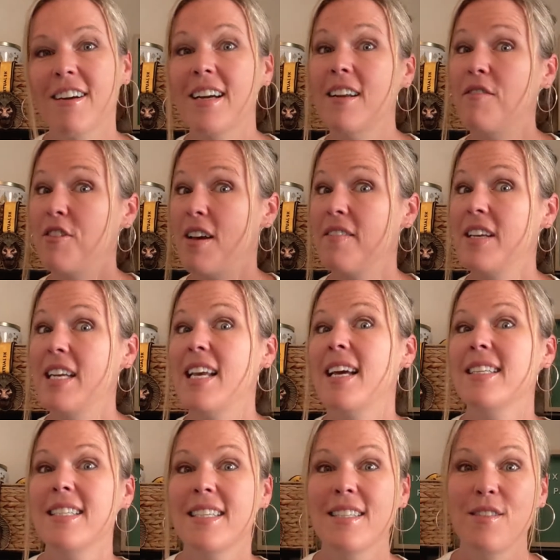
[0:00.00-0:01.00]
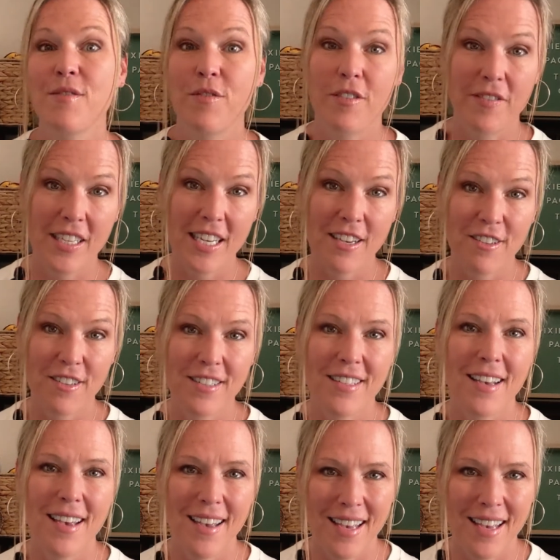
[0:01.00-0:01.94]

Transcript: And if you have any ideas for videos,